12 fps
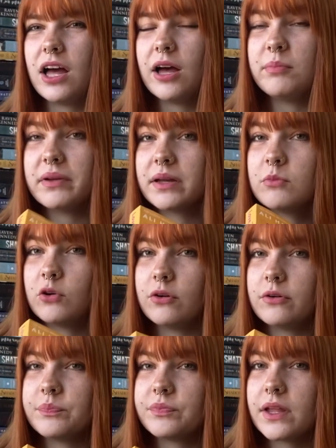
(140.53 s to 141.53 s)
a bit more
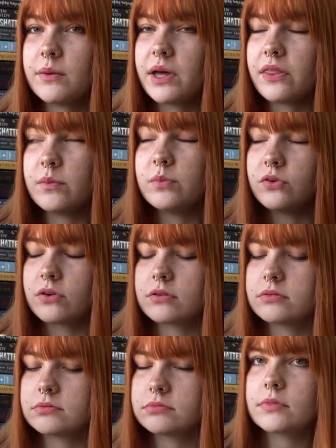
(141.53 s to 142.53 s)
about the book,
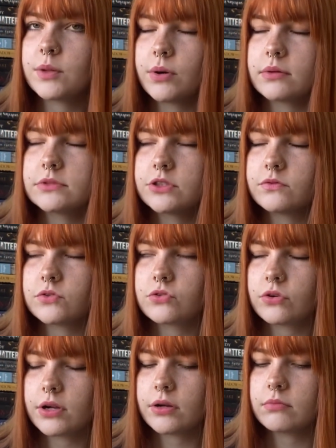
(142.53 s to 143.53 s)
the premise of the
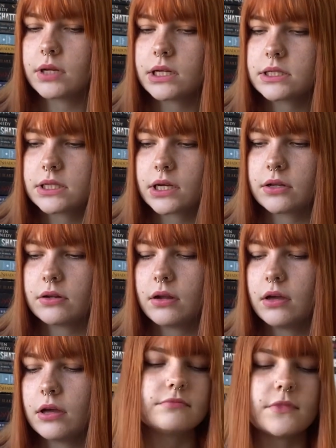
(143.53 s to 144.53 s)
story, in a second.
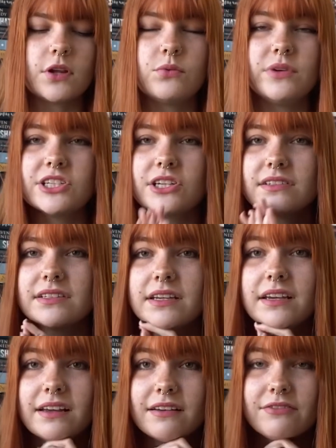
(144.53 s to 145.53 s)
We shall
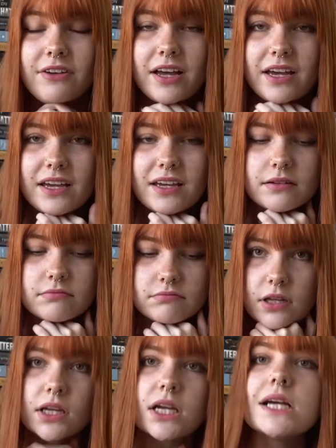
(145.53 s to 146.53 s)
see if I
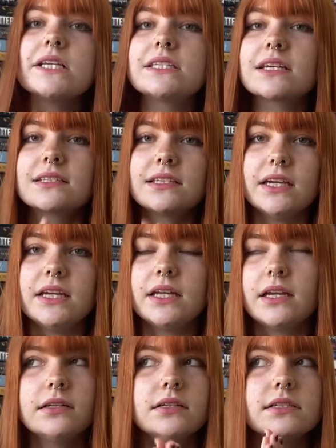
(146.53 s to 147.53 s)
succeed.
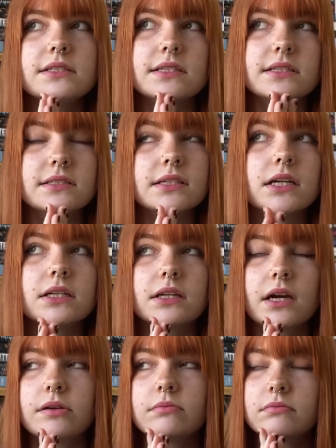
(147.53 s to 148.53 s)
It is
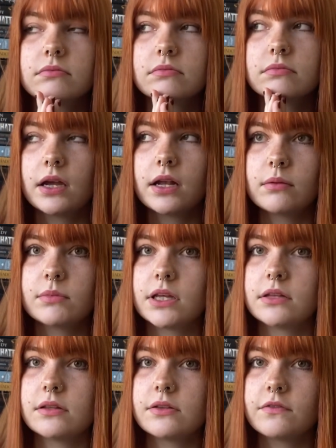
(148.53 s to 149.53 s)
Saturday. I'm gonna end
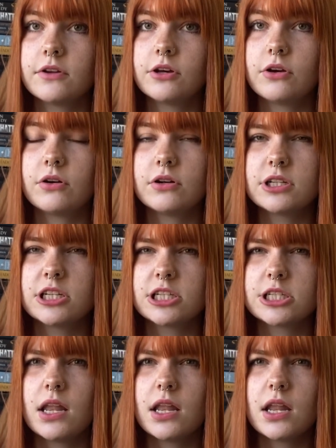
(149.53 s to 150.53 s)
this video on
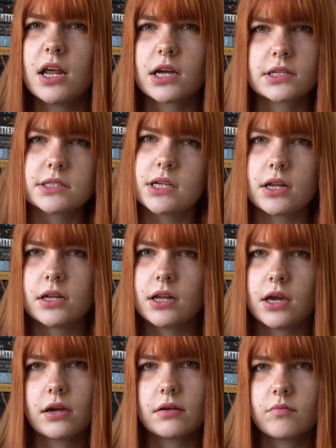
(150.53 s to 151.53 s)
next
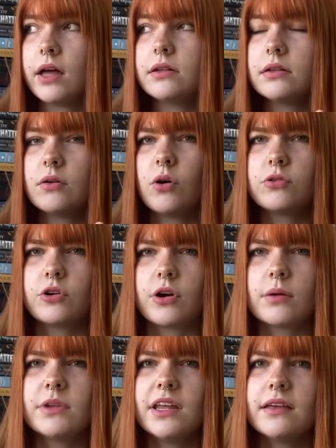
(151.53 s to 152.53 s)
Saturday. Oh no, I'm
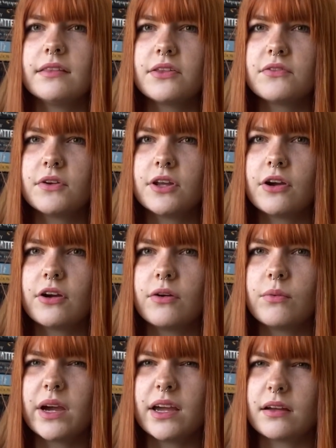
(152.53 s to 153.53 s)
gonna end this video,
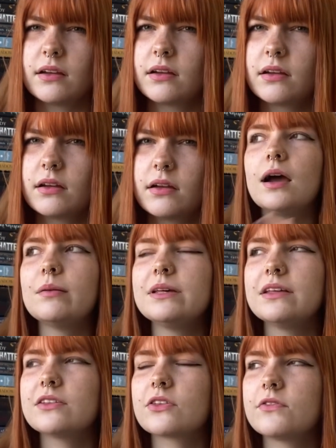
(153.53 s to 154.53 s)
wait. I'm gonna
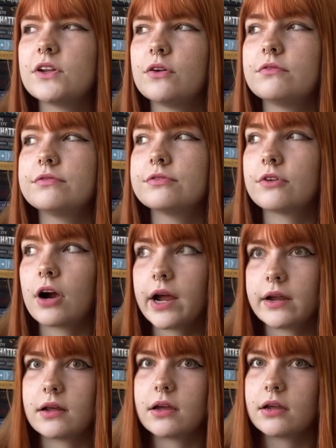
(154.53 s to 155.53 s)
end this video on
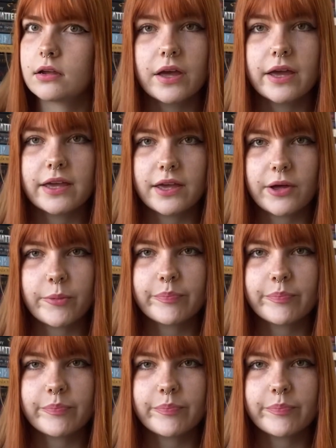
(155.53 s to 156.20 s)
Friday. Yeah.